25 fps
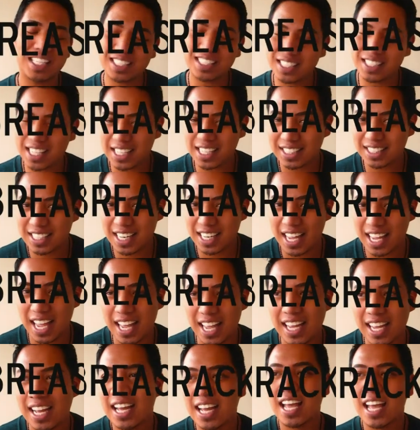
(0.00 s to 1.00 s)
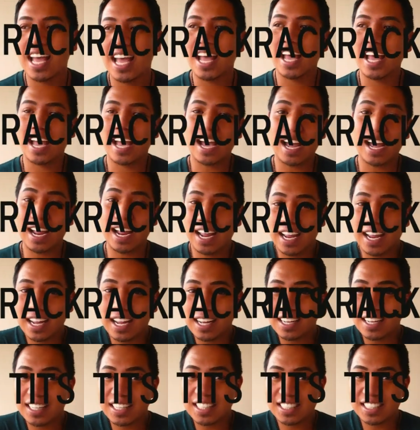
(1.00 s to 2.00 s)
the breast day today,
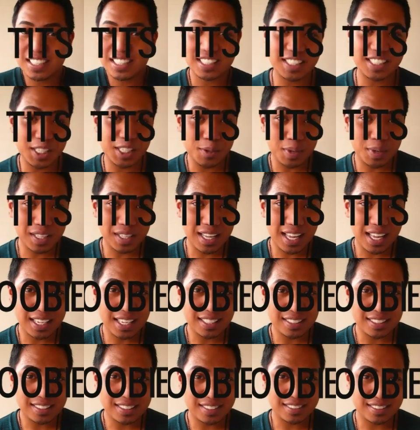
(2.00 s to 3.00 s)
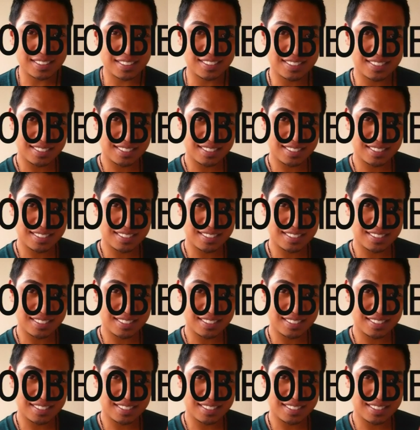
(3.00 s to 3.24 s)
and I'll see you online.